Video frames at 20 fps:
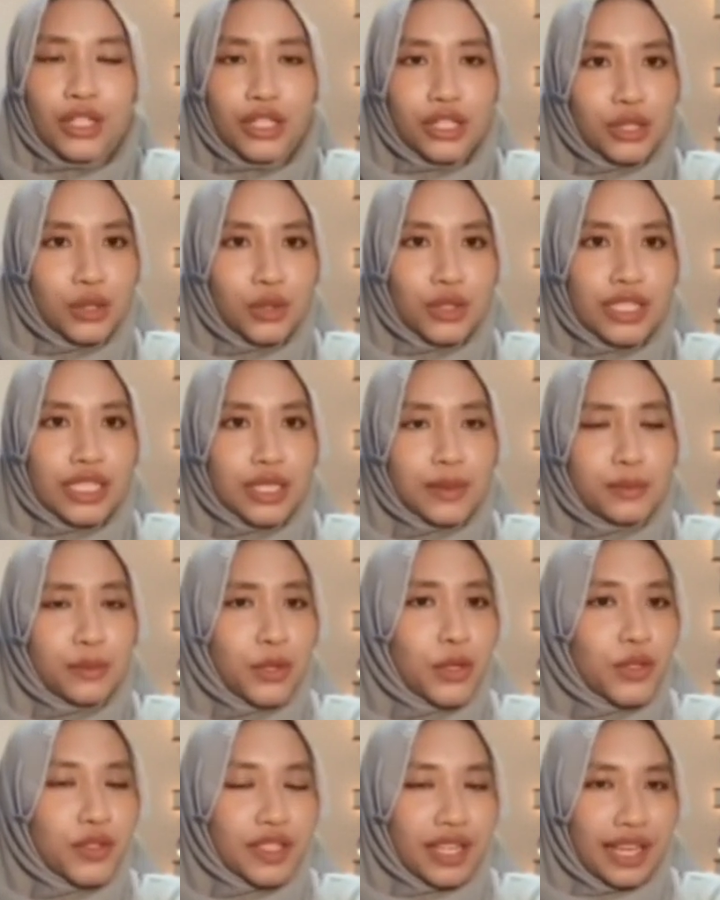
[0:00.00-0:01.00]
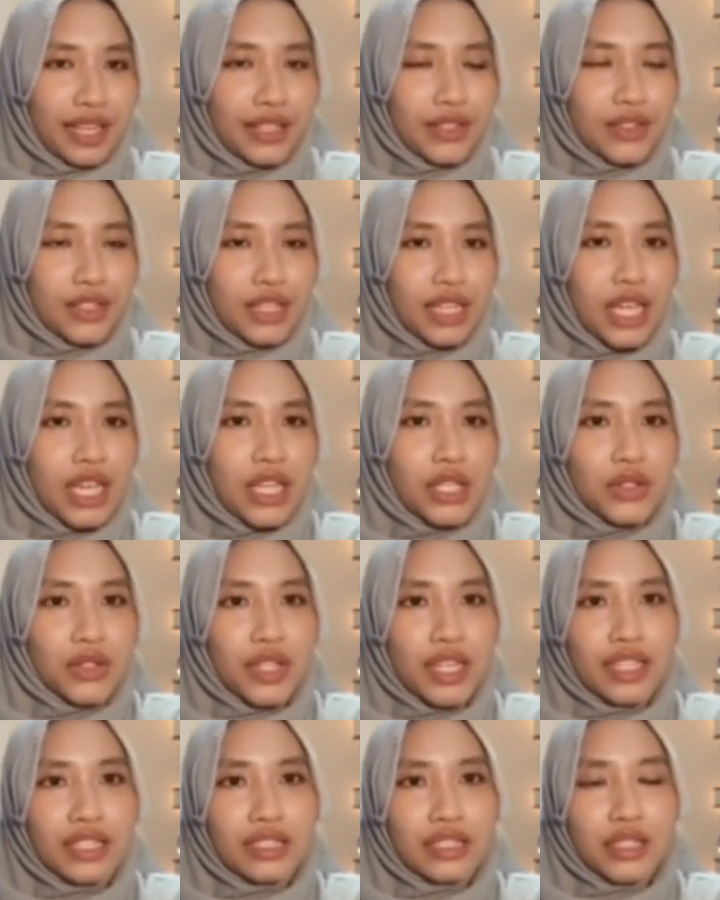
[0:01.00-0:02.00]
Through this process,
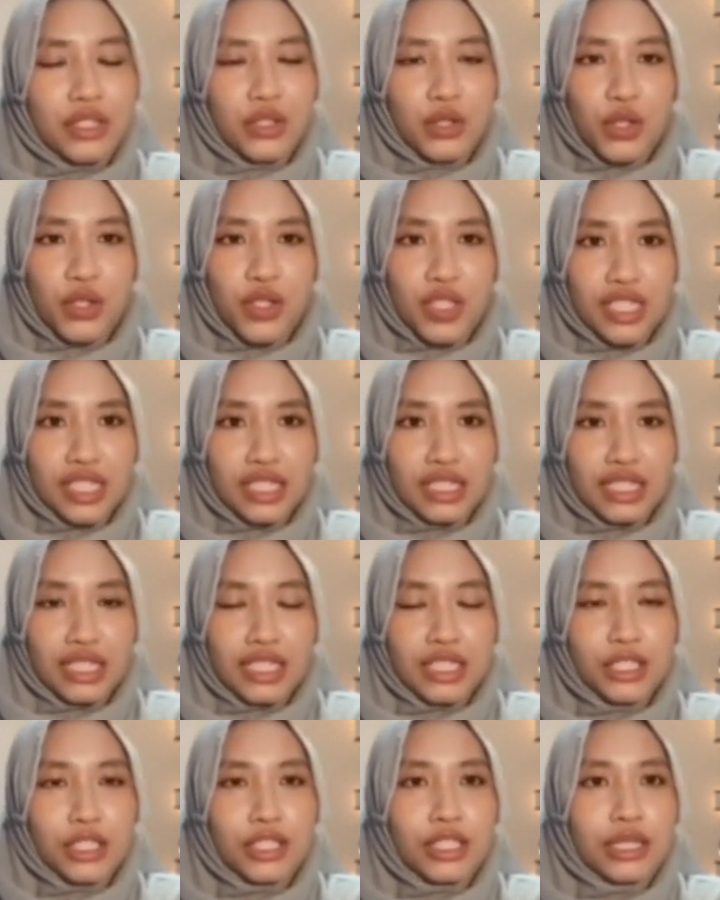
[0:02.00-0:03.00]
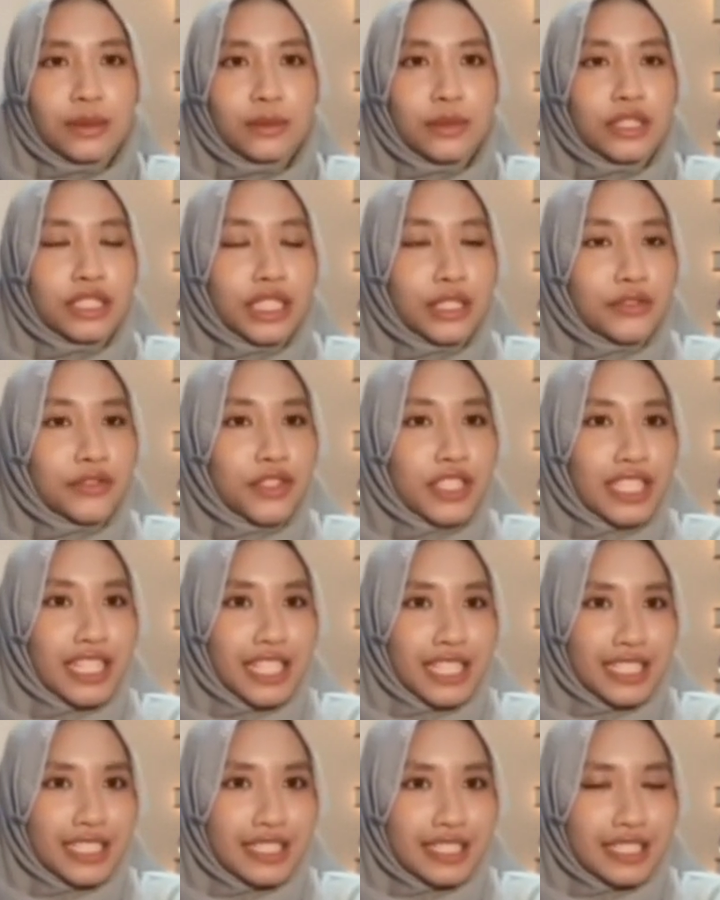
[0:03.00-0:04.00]
they learn social and collaborative
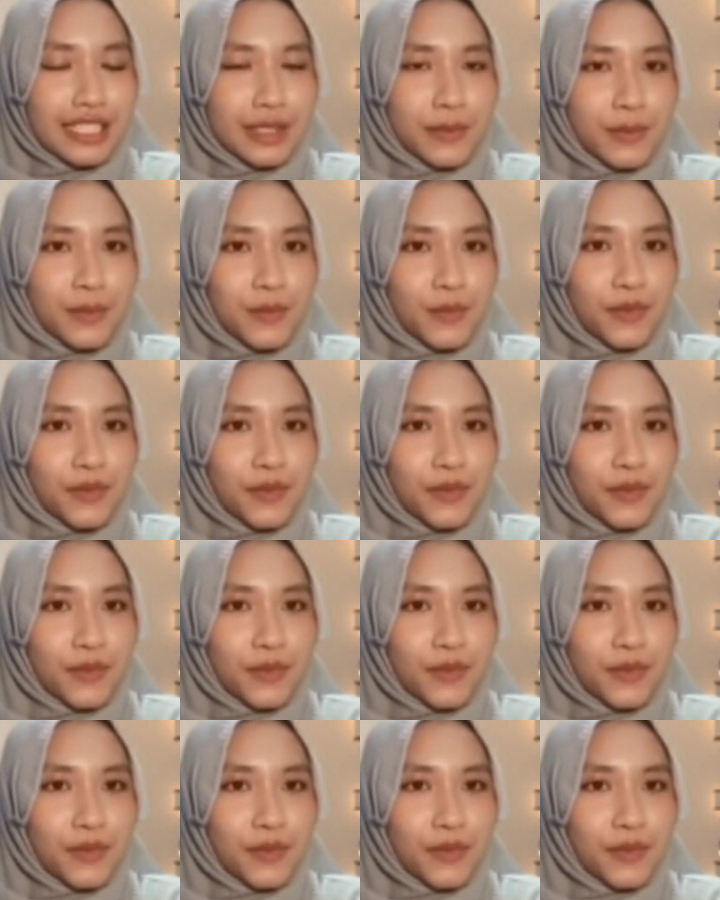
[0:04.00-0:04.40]
skills.